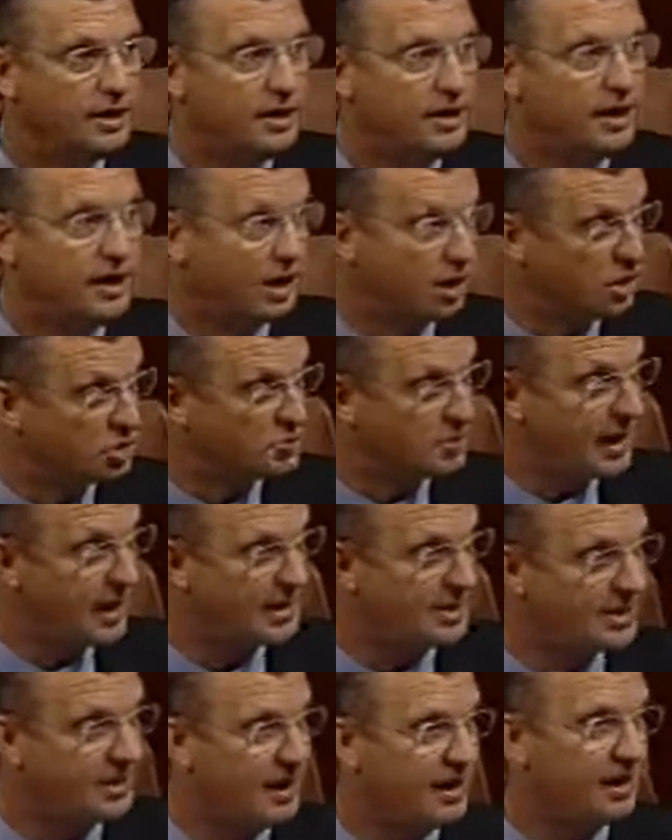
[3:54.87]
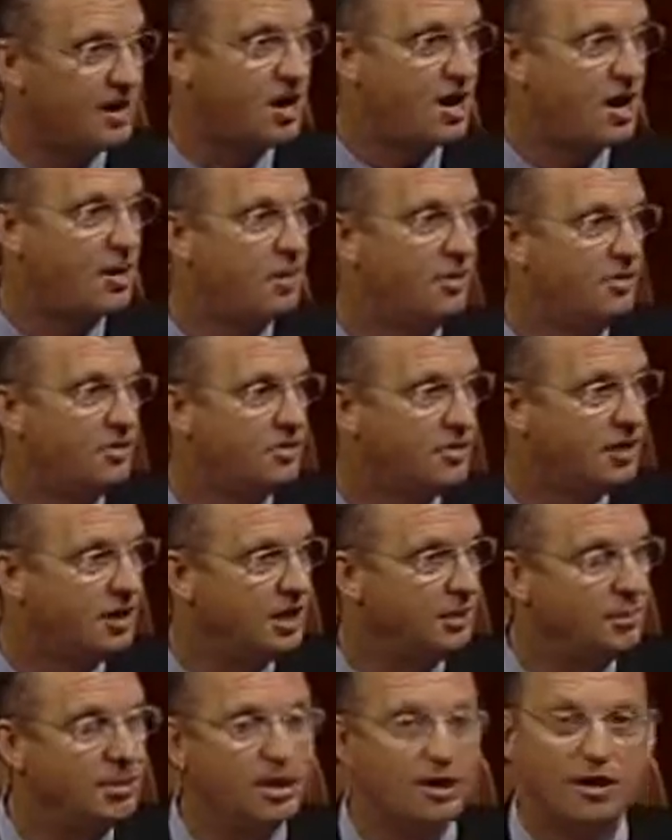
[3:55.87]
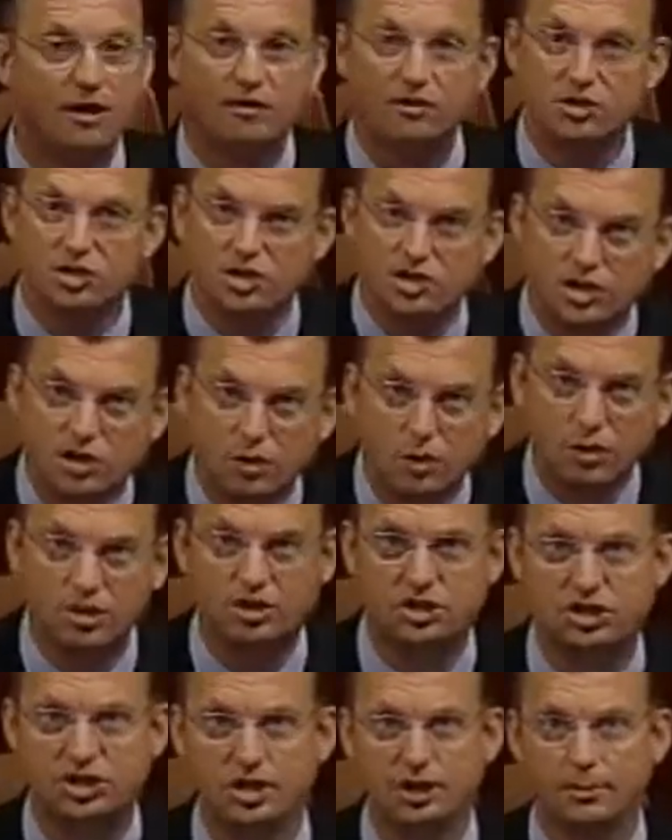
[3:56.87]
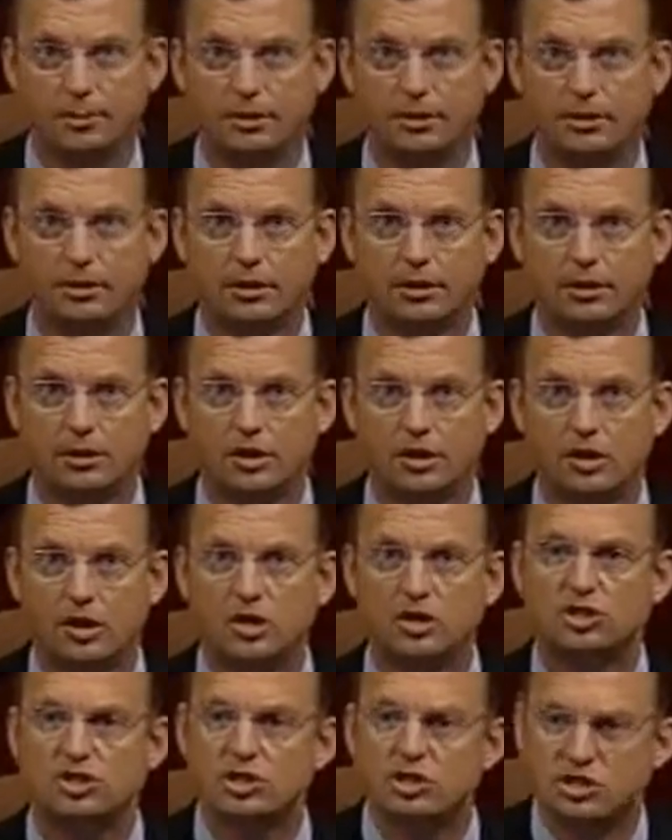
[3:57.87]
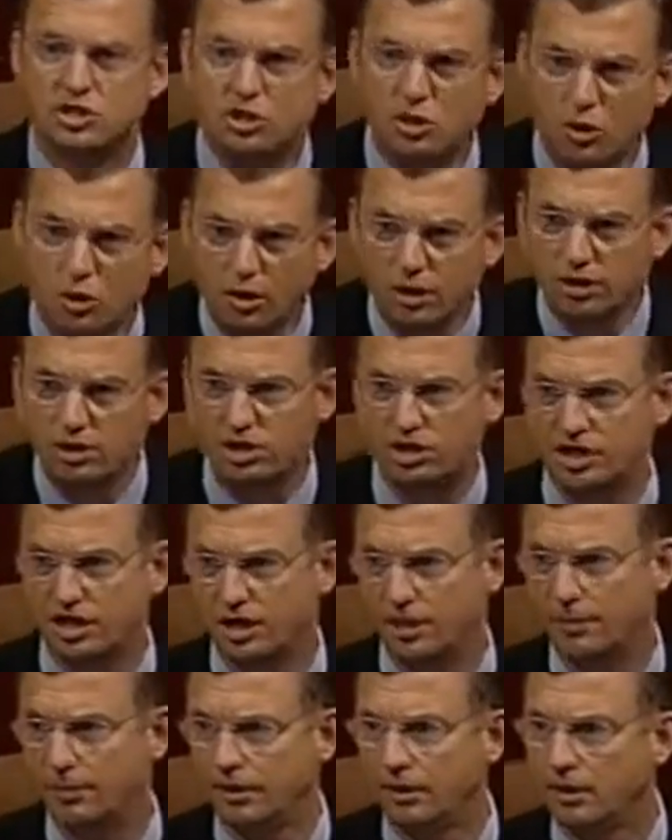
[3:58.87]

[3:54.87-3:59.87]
It goes back to that common theme of stewardship. Stewardship.